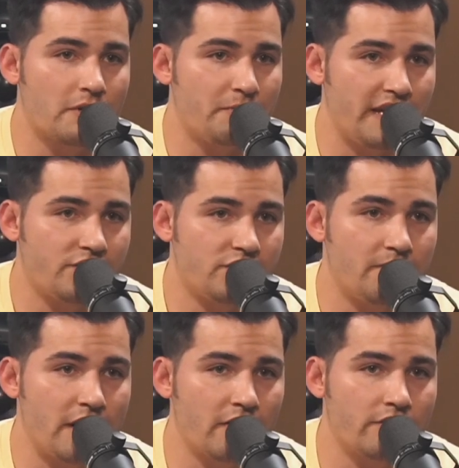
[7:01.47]
Armour based
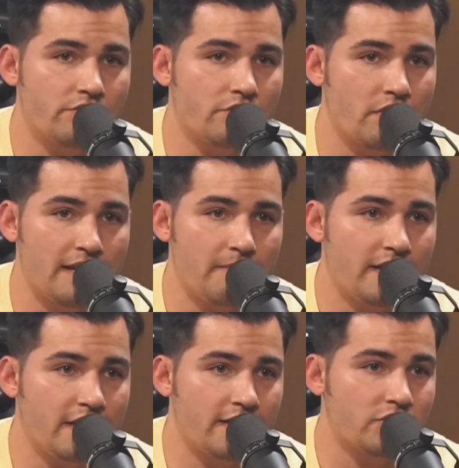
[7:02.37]
in Maryland, so they
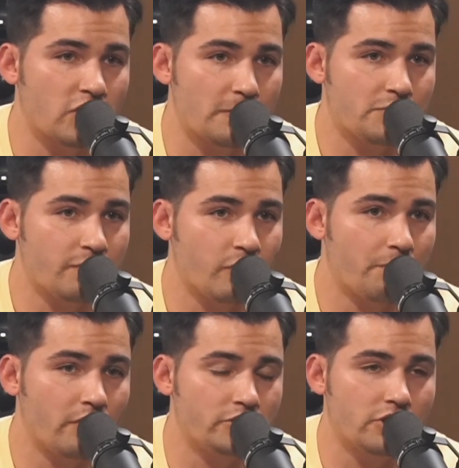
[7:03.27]
made like the Terps
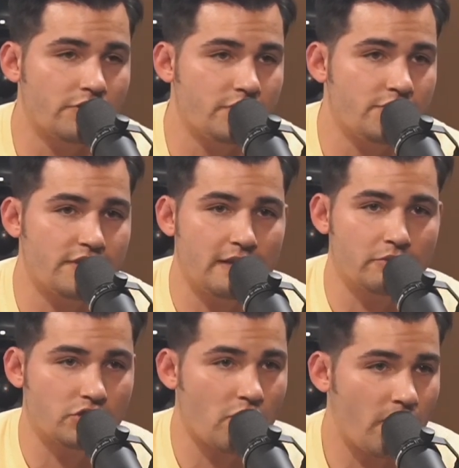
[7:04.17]
football jerseys, and they
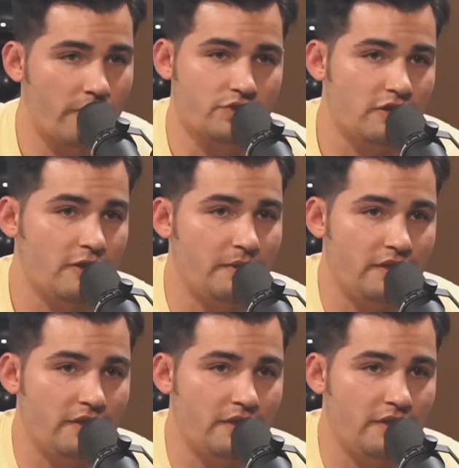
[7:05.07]
were just awesome.